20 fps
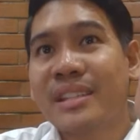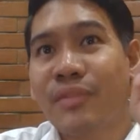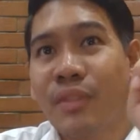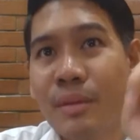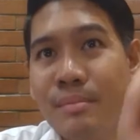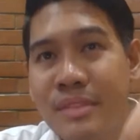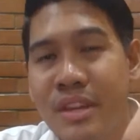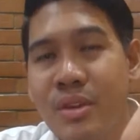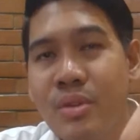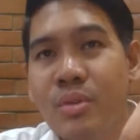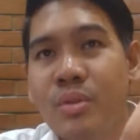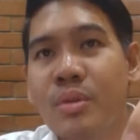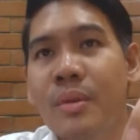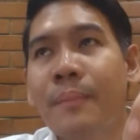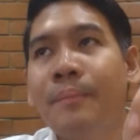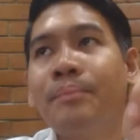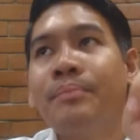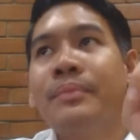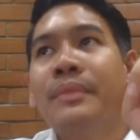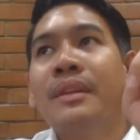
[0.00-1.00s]
from you,
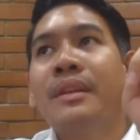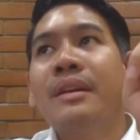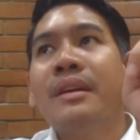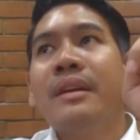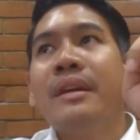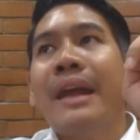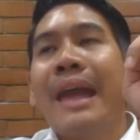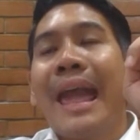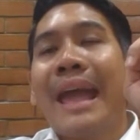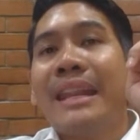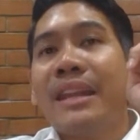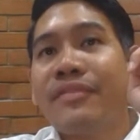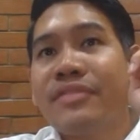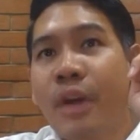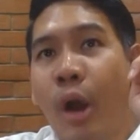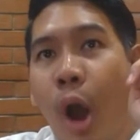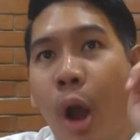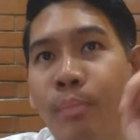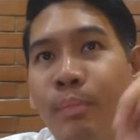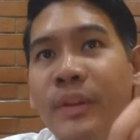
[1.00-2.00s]
and if
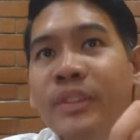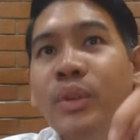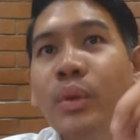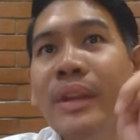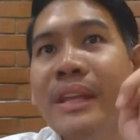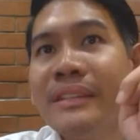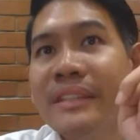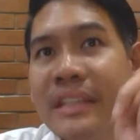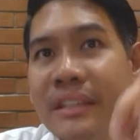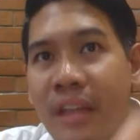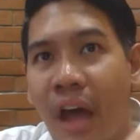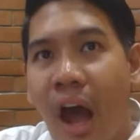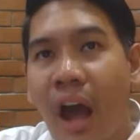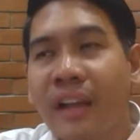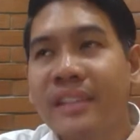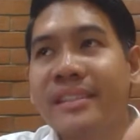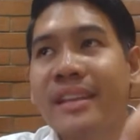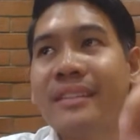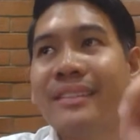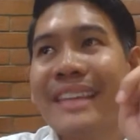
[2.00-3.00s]
the opportunity
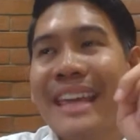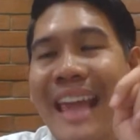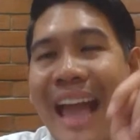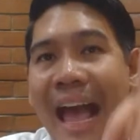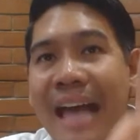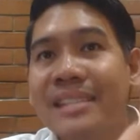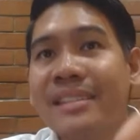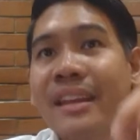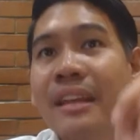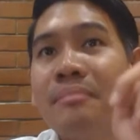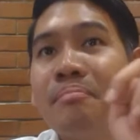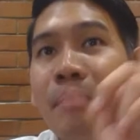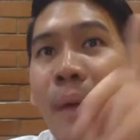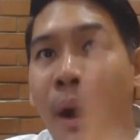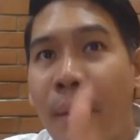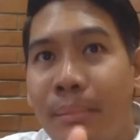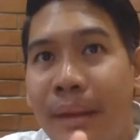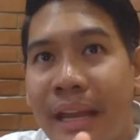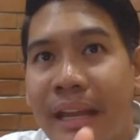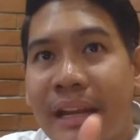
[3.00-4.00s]
knocks that they ask it
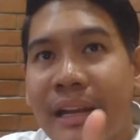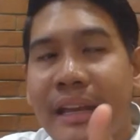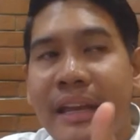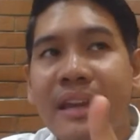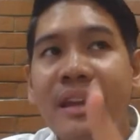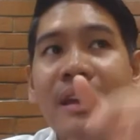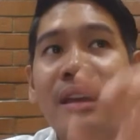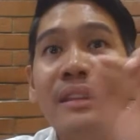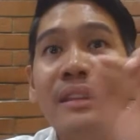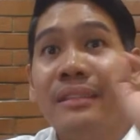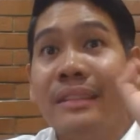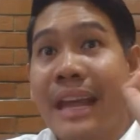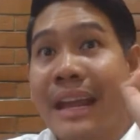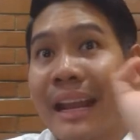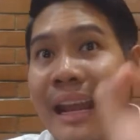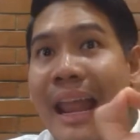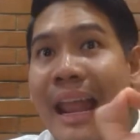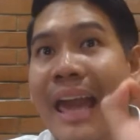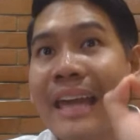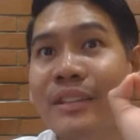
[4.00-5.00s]
publicly,
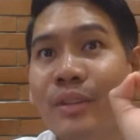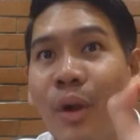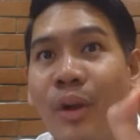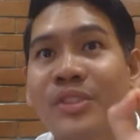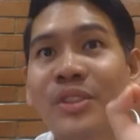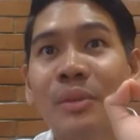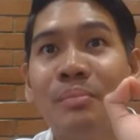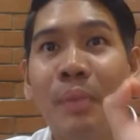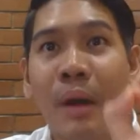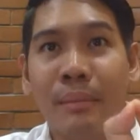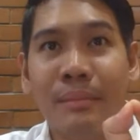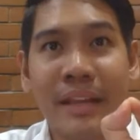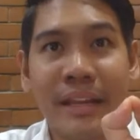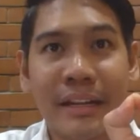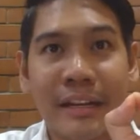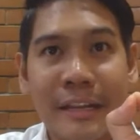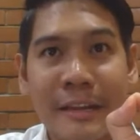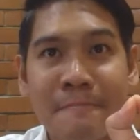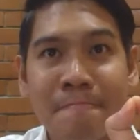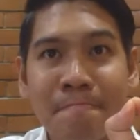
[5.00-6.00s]
decline also
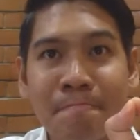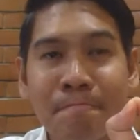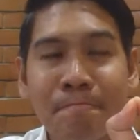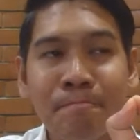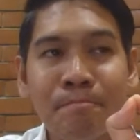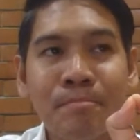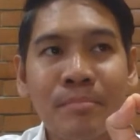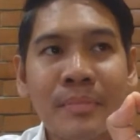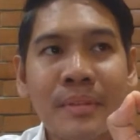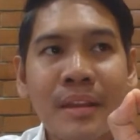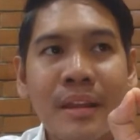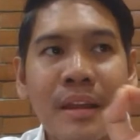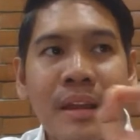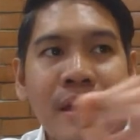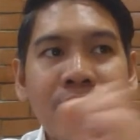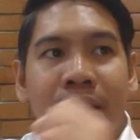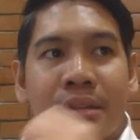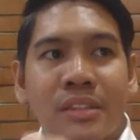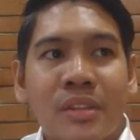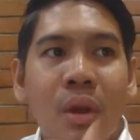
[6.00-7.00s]
publicly.
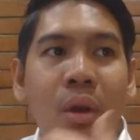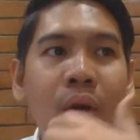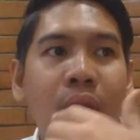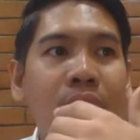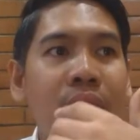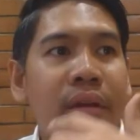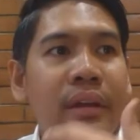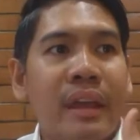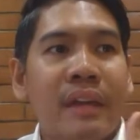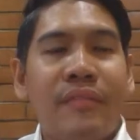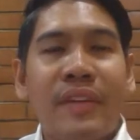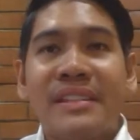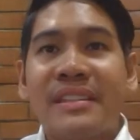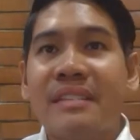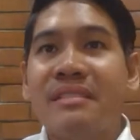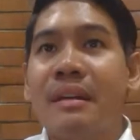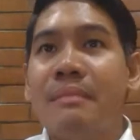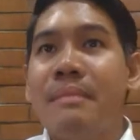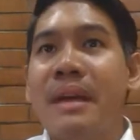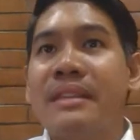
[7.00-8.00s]
So if it's
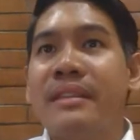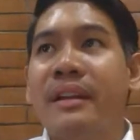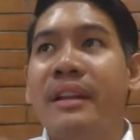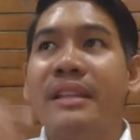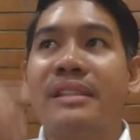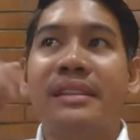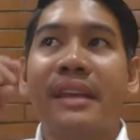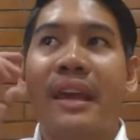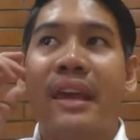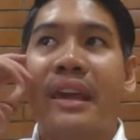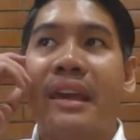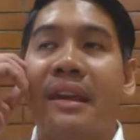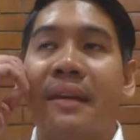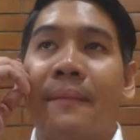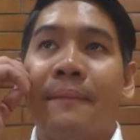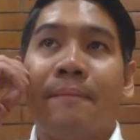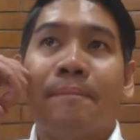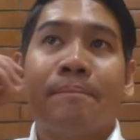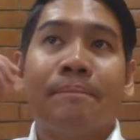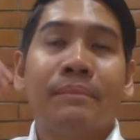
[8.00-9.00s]
in the middle, let's say
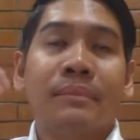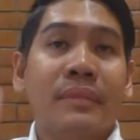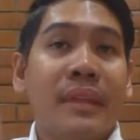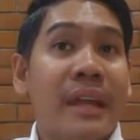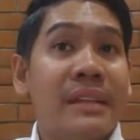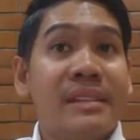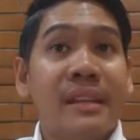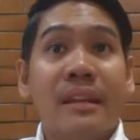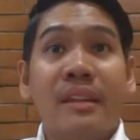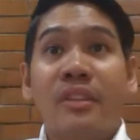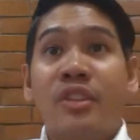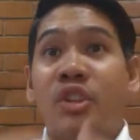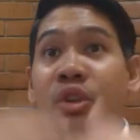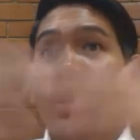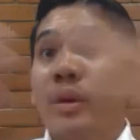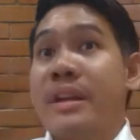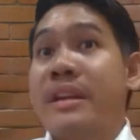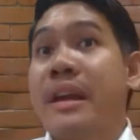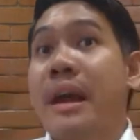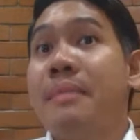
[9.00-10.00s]
it's
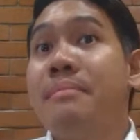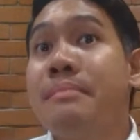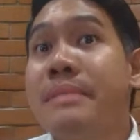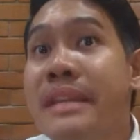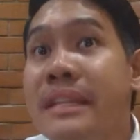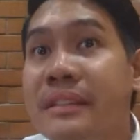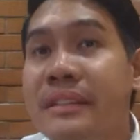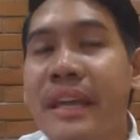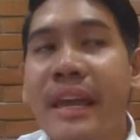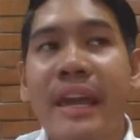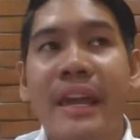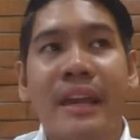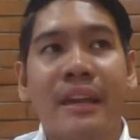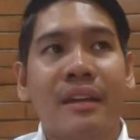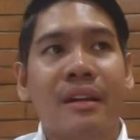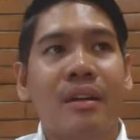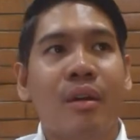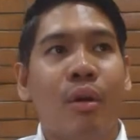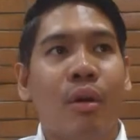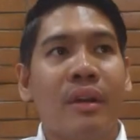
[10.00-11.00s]
during a
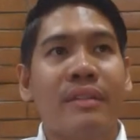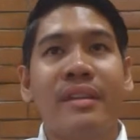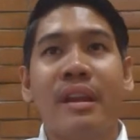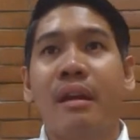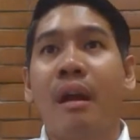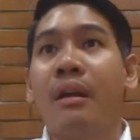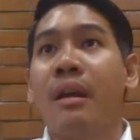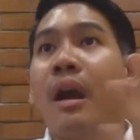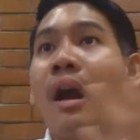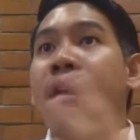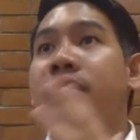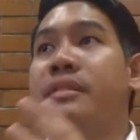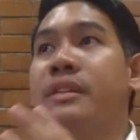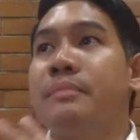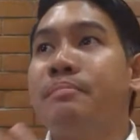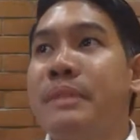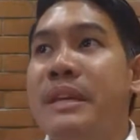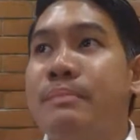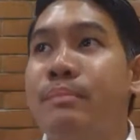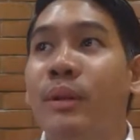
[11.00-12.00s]
meeting or there are other
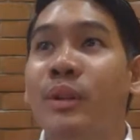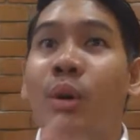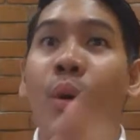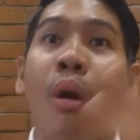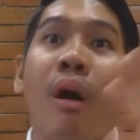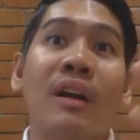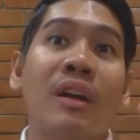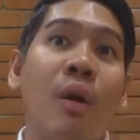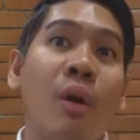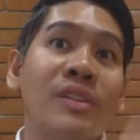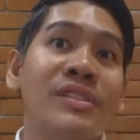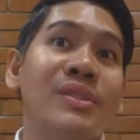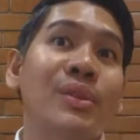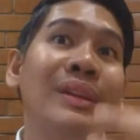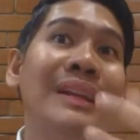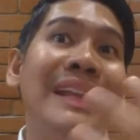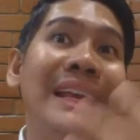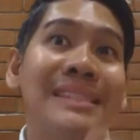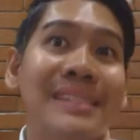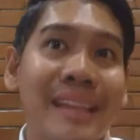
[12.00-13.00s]
people who are also
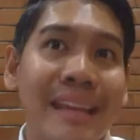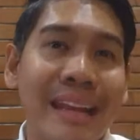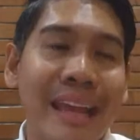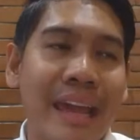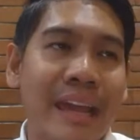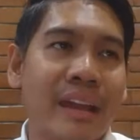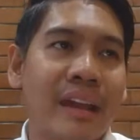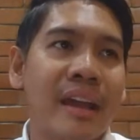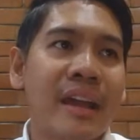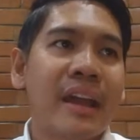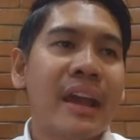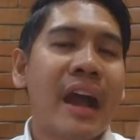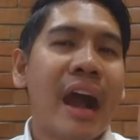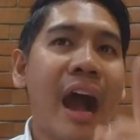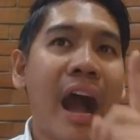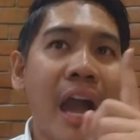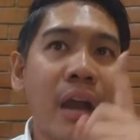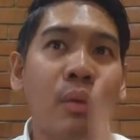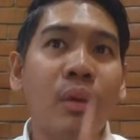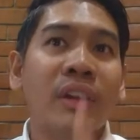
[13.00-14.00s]
listening,
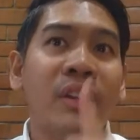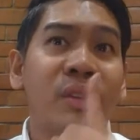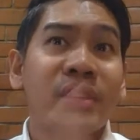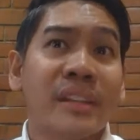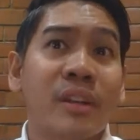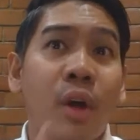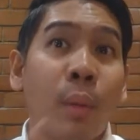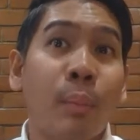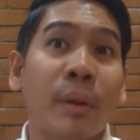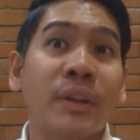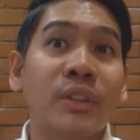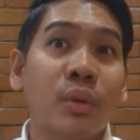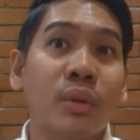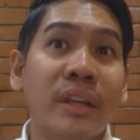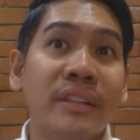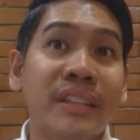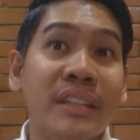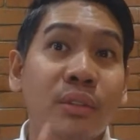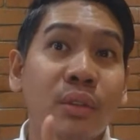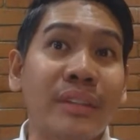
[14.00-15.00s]
I will use an opportunity to